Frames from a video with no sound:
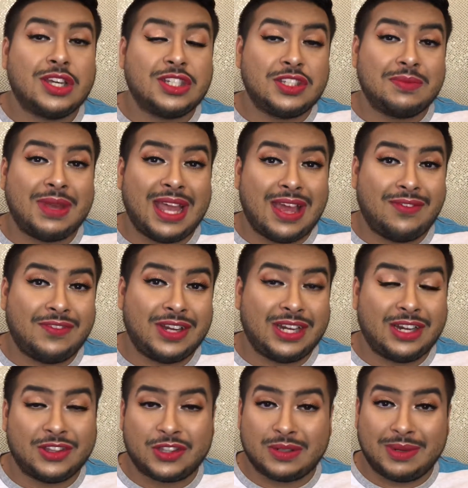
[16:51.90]
you may have figured
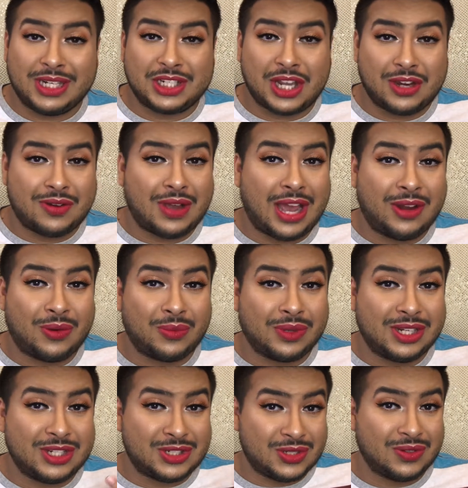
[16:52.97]
out through my channel, I don't
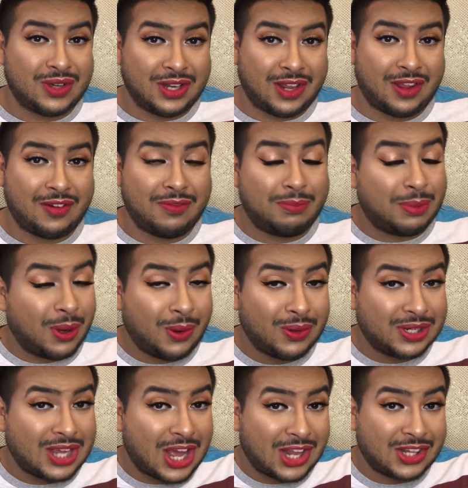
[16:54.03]
really do a lot of
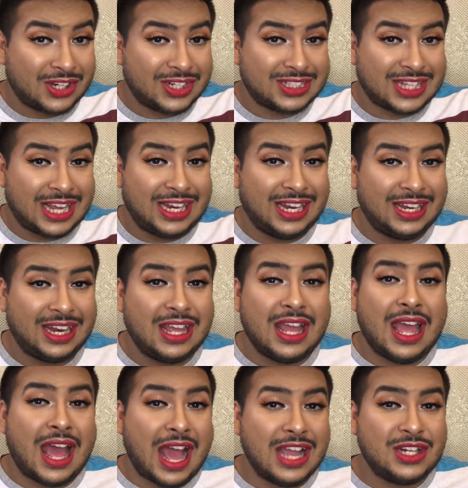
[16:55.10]
bold colors.
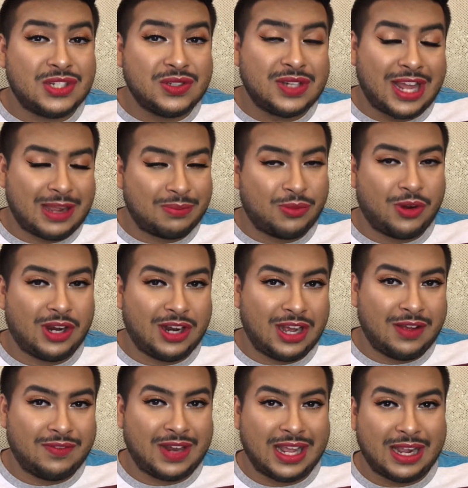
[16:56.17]
I do like more
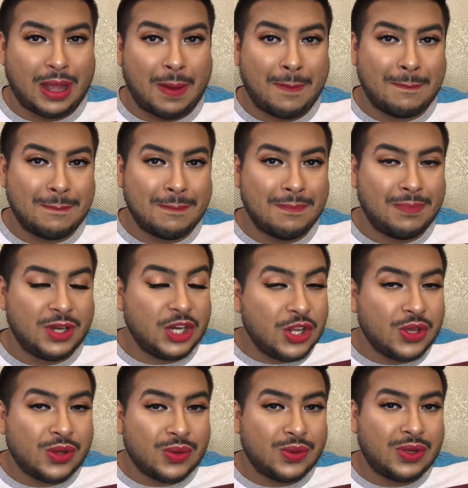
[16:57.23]
of like a
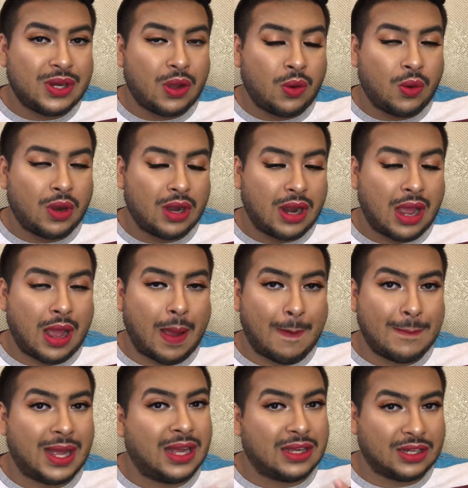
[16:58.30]
nude or
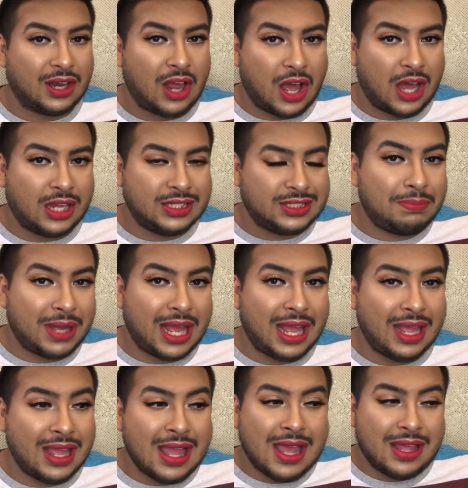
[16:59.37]
a gloss,
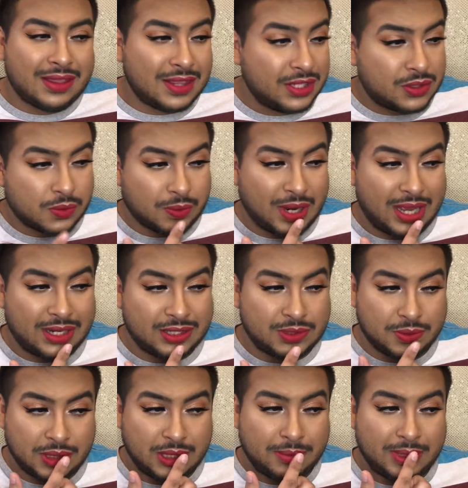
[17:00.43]
but this red is
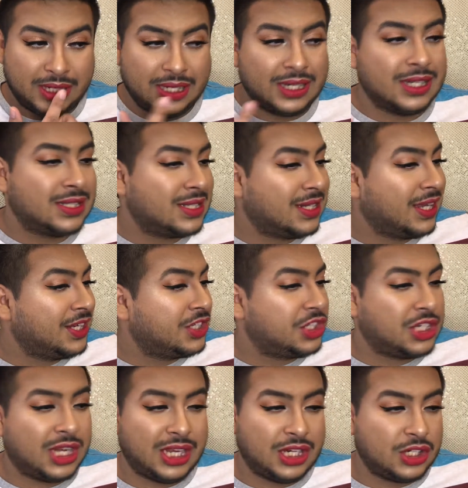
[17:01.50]
really pretty and it's a nice
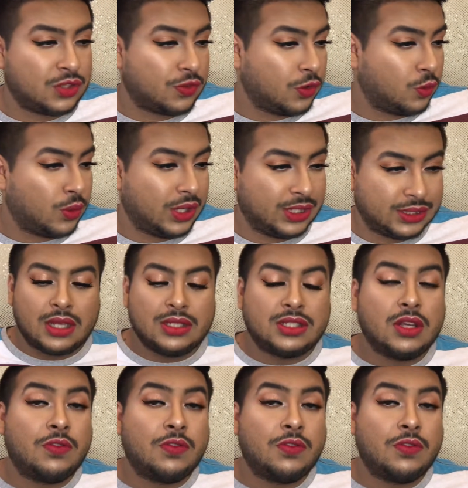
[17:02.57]
change for once. So for